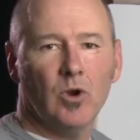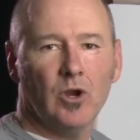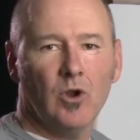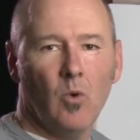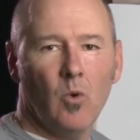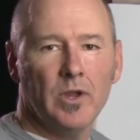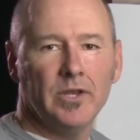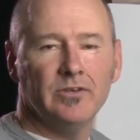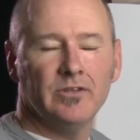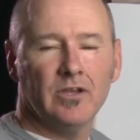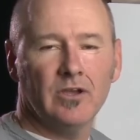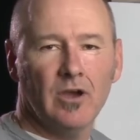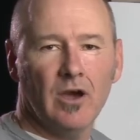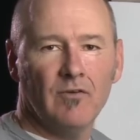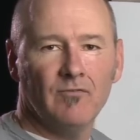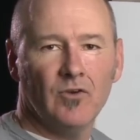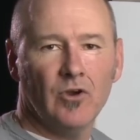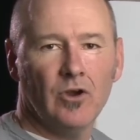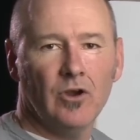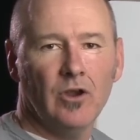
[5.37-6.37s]
we're going to
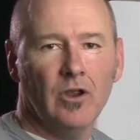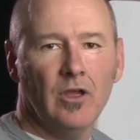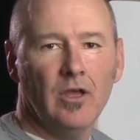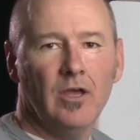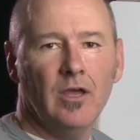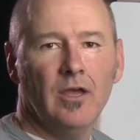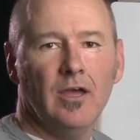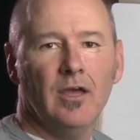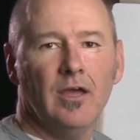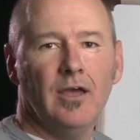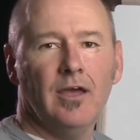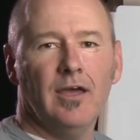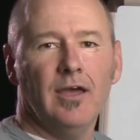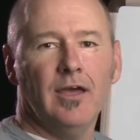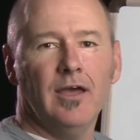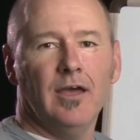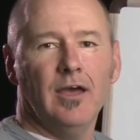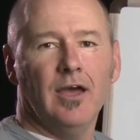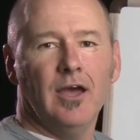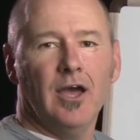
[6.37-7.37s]
cover
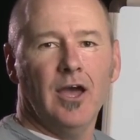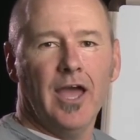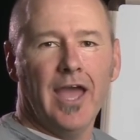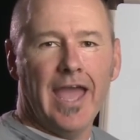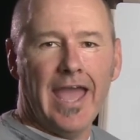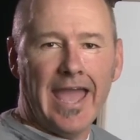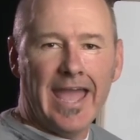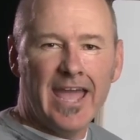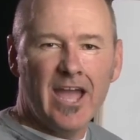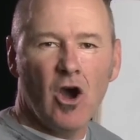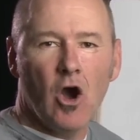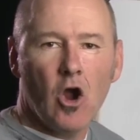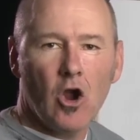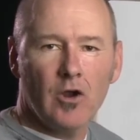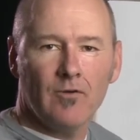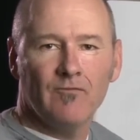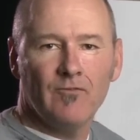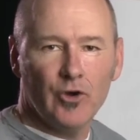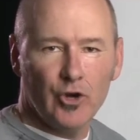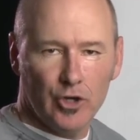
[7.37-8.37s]

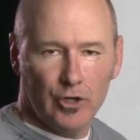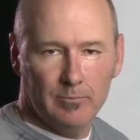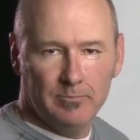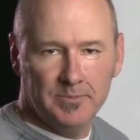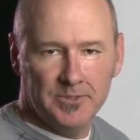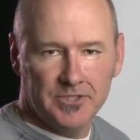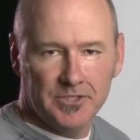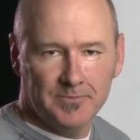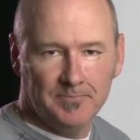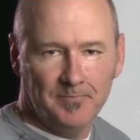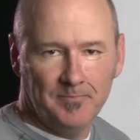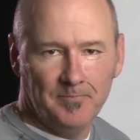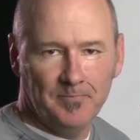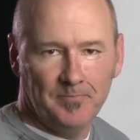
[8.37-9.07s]
AR verbs.